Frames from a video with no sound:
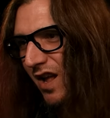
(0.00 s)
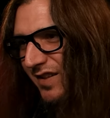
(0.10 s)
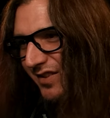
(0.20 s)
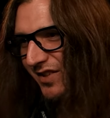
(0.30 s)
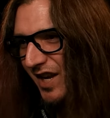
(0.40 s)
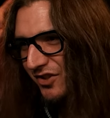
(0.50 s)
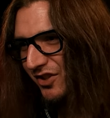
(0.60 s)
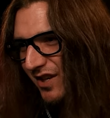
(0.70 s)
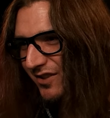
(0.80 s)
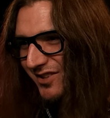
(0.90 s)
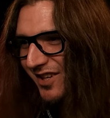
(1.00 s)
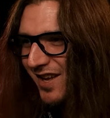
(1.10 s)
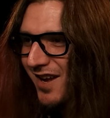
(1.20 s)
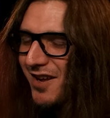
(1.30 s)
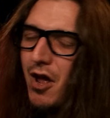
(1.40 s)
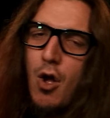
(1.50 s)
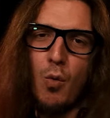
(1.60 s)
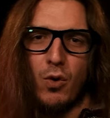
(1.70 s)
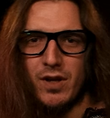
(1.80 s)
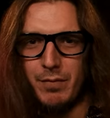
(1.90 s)
Stationeers today.
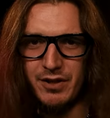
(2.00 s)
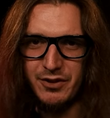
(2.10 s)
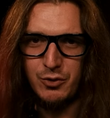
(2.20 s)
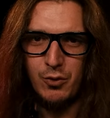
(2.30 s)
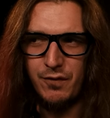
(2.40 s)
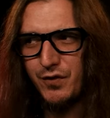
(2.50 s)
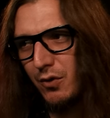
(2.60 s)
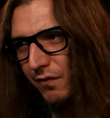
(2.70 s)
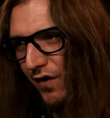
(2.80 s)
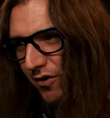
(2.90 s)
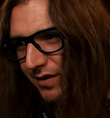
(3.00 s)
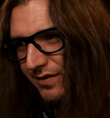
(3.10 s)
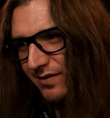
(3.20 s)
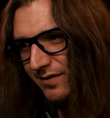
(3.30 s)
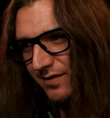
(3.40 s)
We're gonna build a dual fuel furnace.